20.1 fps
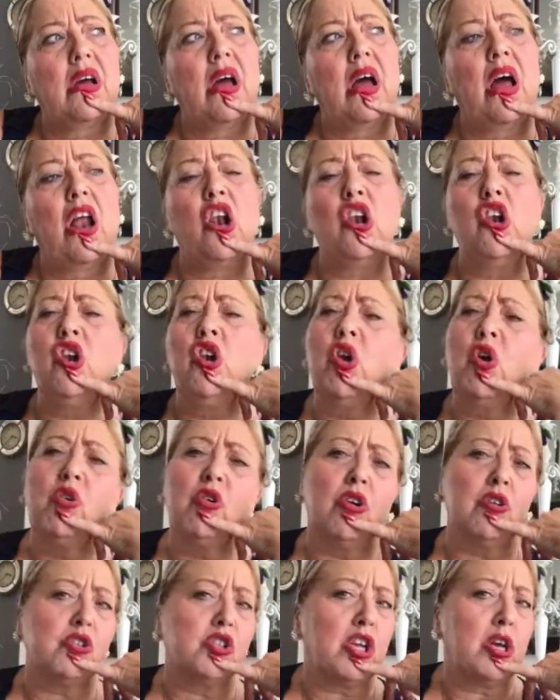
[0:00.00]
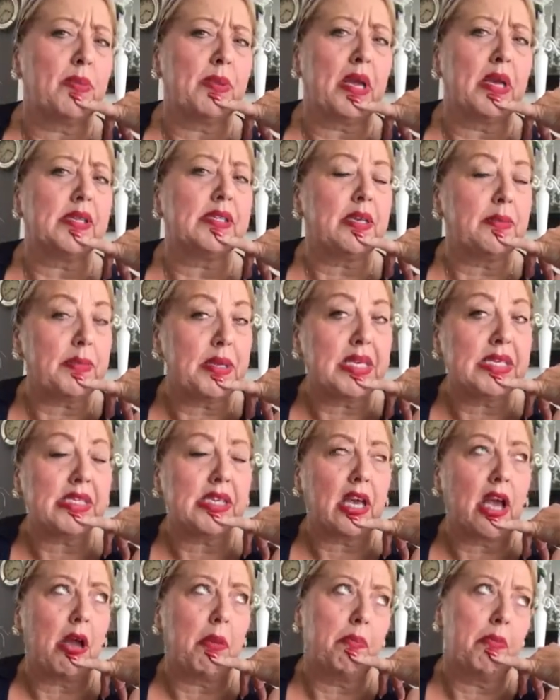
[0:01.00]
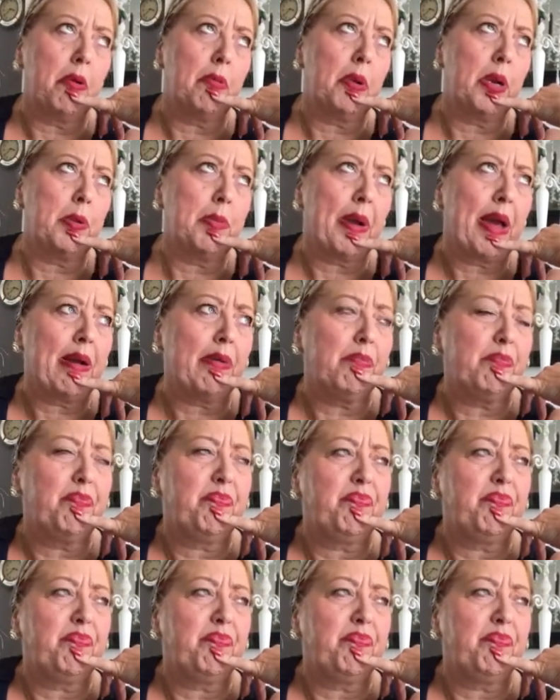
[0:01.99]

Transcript: a long time ago, some years ago, probably about,